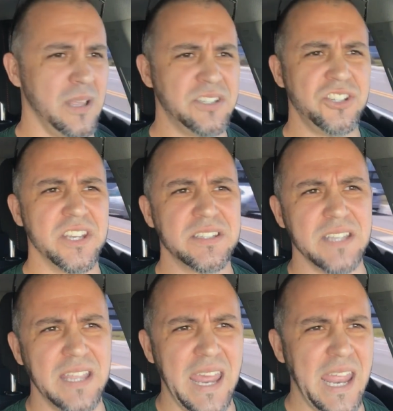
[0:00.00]
it's
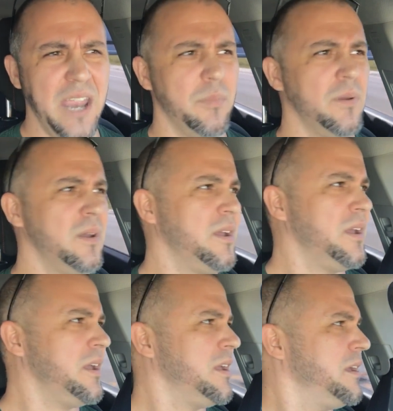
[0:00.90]
just a game.
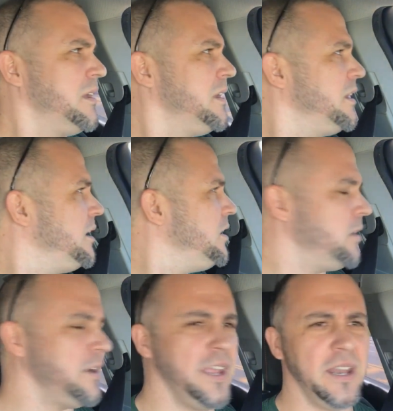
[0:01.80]

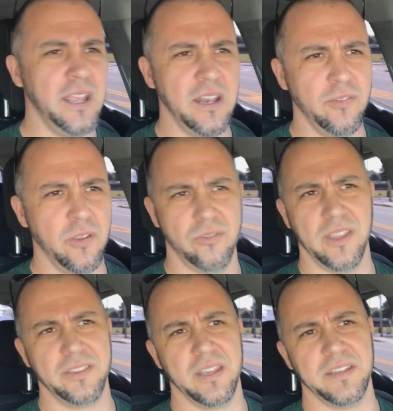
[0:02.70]
You're an idiot if you
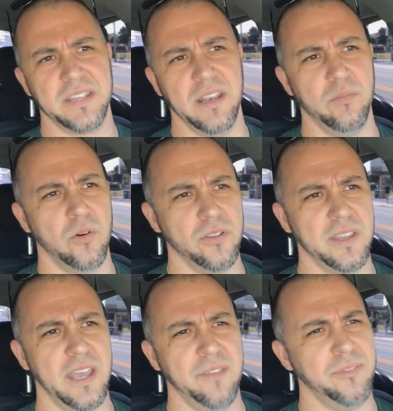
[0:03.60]
think that it's any more than that,